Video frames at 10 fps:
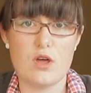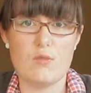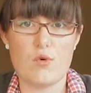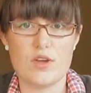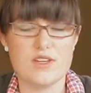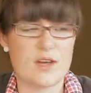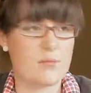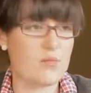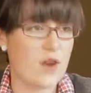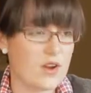Point
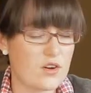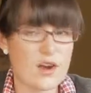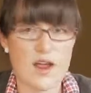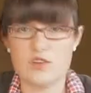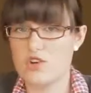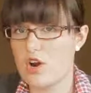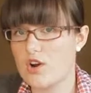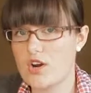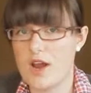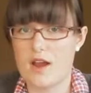at brighter and
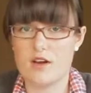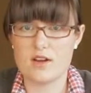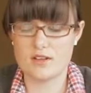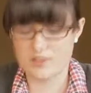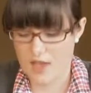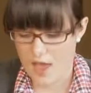darker areas